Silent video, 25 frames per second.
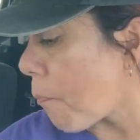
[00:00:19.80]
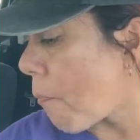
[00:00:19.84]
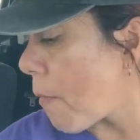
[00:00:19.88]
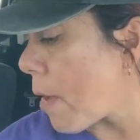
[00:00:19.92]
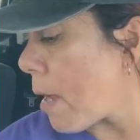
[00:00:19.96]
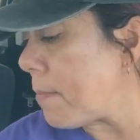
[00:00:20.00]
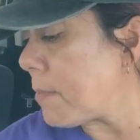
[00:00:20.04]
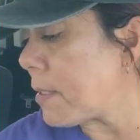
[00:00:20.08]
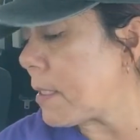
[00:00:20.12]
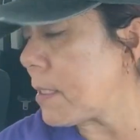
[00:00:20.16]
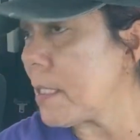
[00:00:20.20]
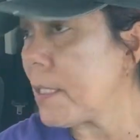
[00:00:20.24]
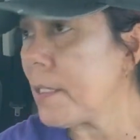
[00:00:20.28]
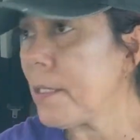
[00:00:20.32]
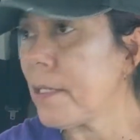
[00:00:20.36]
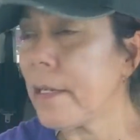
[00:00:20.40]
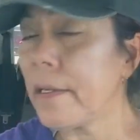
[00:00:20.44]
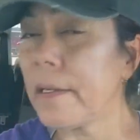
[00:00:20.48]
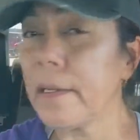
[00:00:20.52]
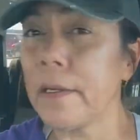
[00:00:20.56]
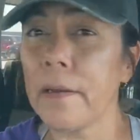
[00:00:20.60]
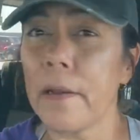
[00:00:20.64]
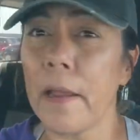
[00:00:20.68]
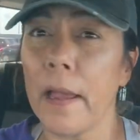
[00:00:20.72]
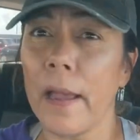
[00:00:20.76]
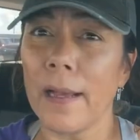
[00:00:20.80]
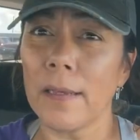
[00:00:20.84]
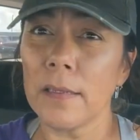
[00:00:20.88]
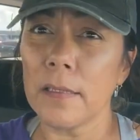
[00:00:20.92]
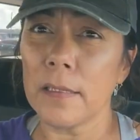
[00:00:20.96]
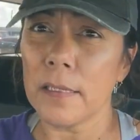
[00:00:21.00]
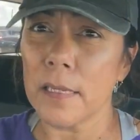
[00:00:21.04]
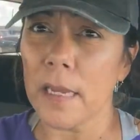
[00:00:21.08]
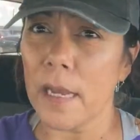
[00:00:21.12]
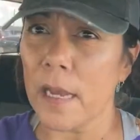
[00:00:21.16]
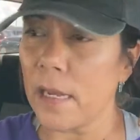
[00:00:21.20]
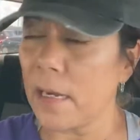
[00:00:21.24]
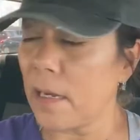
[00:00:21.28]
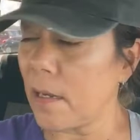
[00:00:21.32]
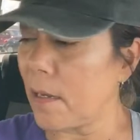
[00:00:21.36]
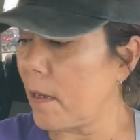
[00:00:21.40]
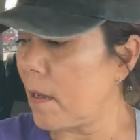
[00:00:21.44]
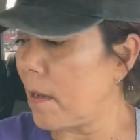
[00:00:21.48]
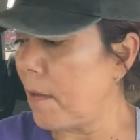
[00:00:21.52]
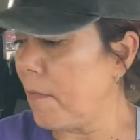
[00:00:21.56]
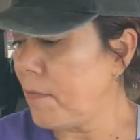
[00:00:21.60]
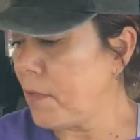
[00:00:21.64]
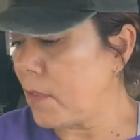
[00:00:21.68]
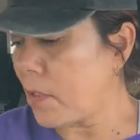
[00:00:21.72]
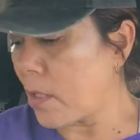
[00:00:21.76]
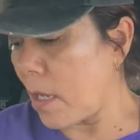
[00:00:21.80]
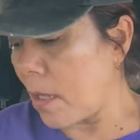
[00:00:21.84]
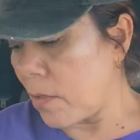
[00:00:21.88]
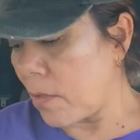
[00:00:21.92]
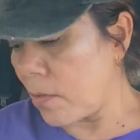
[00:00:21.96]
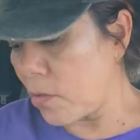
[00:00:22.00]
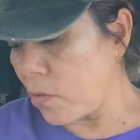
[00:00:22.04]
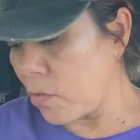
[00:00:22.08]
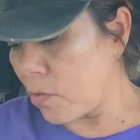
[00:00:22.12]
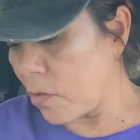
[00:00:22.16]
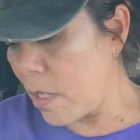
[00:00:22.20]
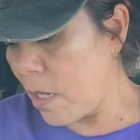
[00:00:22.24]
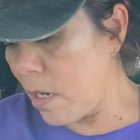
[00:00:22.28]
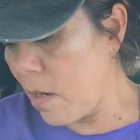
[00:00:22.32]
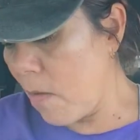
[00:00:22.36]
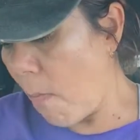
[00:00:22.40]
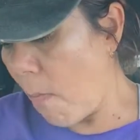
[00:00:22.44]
I'm sitting outside of Dollar Tree.